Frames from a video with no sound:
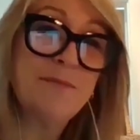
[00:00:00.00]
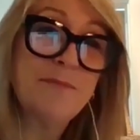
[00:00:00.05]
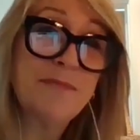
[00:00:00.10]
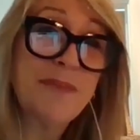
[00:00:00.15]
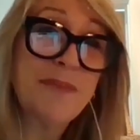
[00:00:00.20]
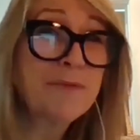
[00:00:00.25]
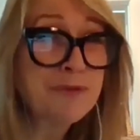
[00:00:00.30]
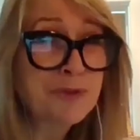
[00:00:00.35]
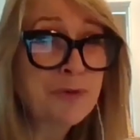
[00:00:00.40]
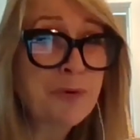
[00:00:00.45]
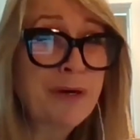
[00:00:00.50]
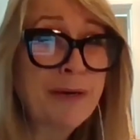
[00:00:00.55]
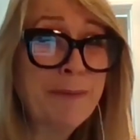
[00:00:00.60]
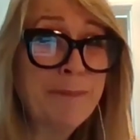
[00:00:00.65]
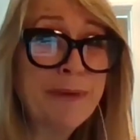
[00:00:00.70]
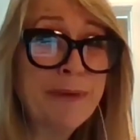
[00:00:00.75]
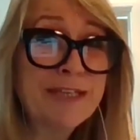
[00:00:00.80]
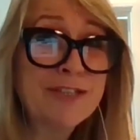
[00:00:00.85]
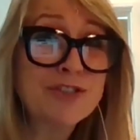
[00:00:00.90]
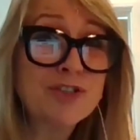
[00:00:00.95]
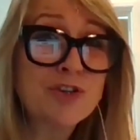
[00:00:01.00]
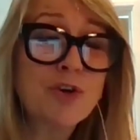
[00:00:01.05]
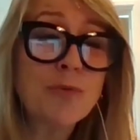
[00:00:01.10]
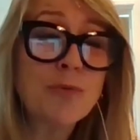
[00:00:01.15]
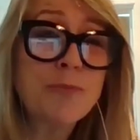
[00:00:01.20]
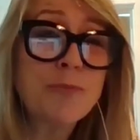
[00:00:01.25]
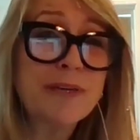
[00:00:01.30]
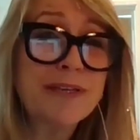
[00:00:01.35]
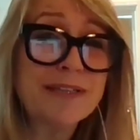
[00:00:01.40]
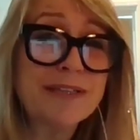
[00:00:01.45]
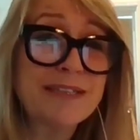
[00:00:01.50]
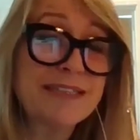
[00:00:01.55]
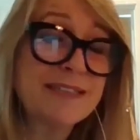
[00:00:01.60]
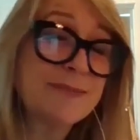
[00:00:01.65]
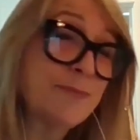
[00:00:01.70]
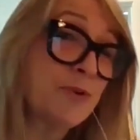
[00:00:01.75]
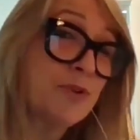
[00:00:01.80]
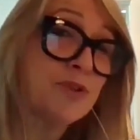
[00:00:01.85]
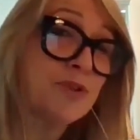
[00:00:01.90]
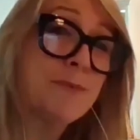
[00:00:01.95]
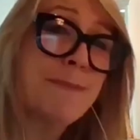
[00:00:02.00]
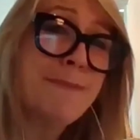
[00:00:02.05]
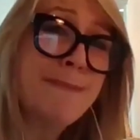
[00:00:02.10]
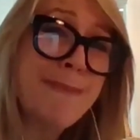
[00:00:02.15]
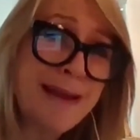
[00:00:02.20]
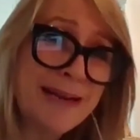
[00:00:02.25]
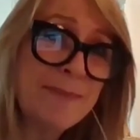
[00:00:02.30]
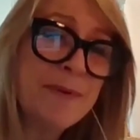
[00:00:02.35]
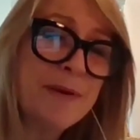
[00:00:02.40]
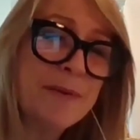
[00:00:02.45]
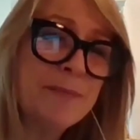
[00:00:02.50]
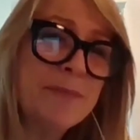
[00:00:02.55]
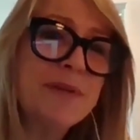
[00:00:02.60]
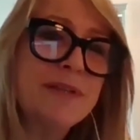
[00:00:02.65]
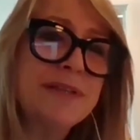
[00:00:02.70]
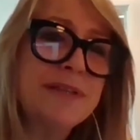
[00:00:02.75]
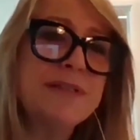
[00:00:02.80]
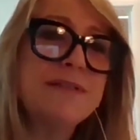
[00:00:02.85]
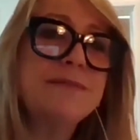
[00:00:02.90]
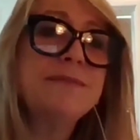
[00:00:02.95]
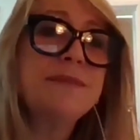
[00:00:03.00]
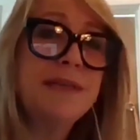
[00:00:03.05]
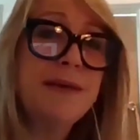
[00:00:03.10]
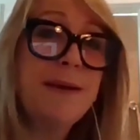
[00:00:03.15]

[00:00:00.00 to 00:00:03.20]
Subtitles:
That was quite a big job because I spoke to many people in the